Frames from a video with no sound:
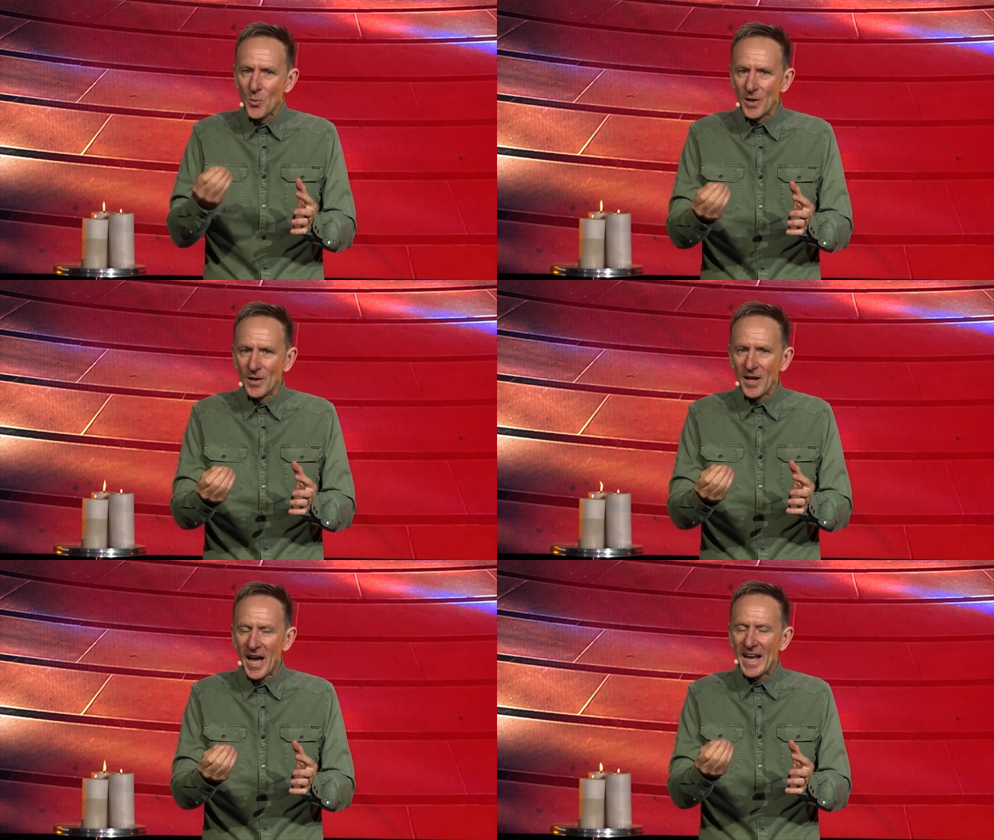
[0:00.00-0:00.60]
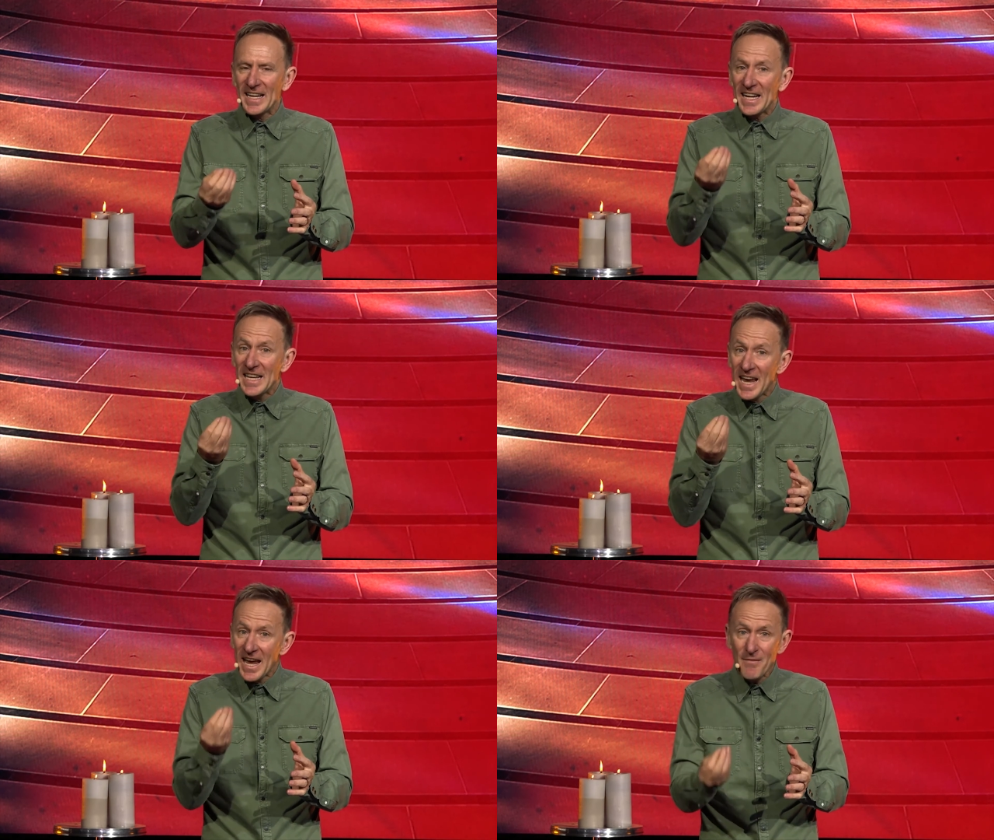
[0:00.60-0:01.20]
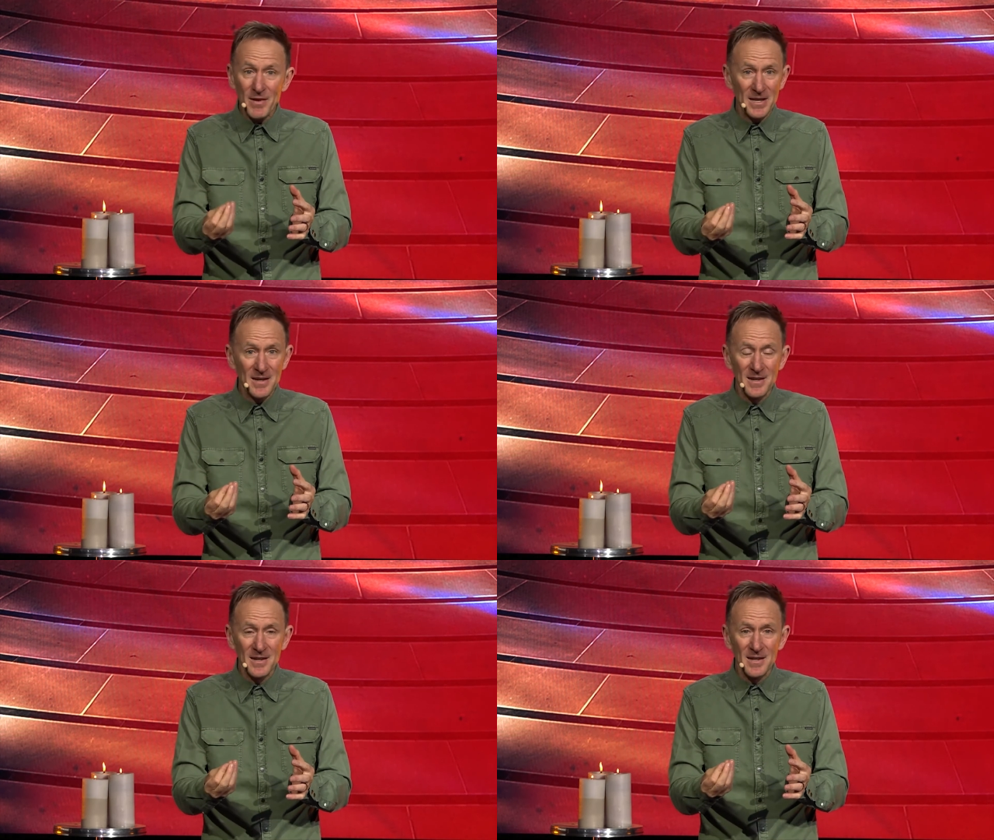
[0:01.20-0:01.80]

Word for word: a will, and in heaven,